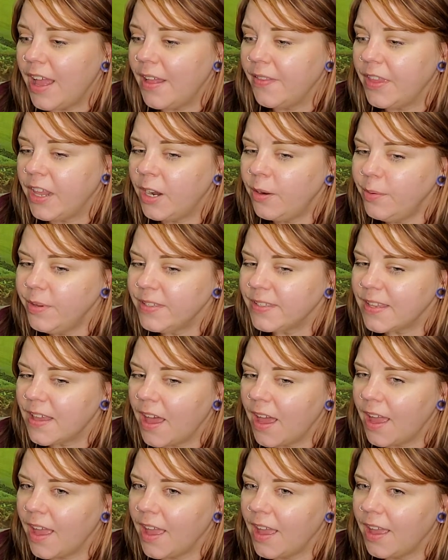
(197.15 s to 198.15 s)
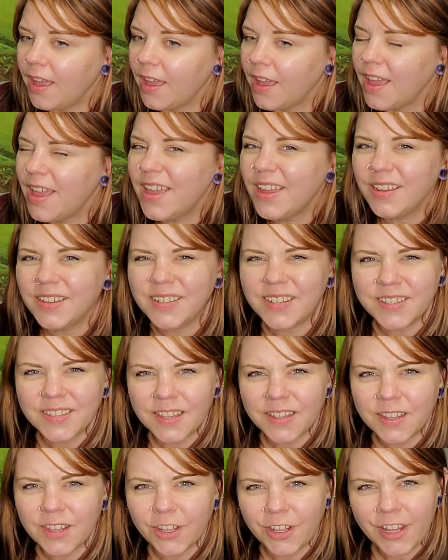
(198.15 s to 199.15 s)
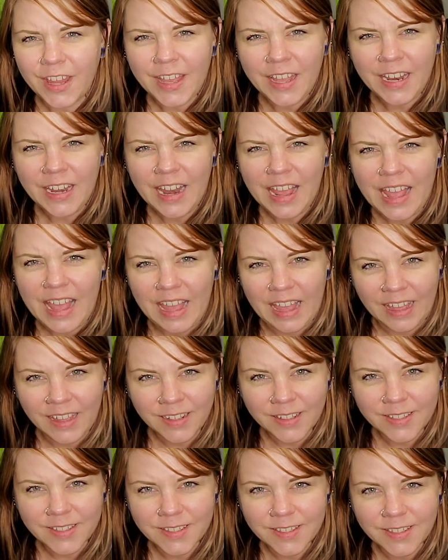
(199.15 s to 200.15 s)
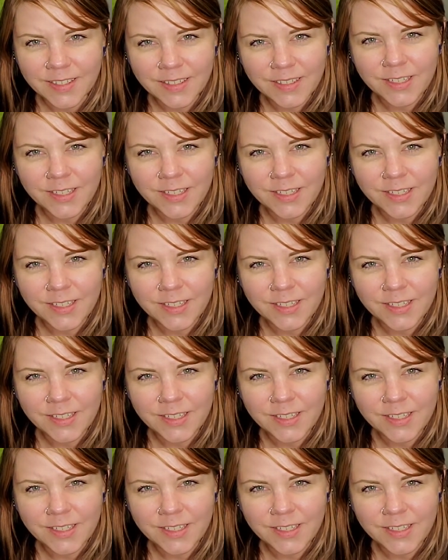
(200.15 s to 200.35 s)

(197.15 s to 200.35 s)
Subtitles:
And then I was like, does it look like an ant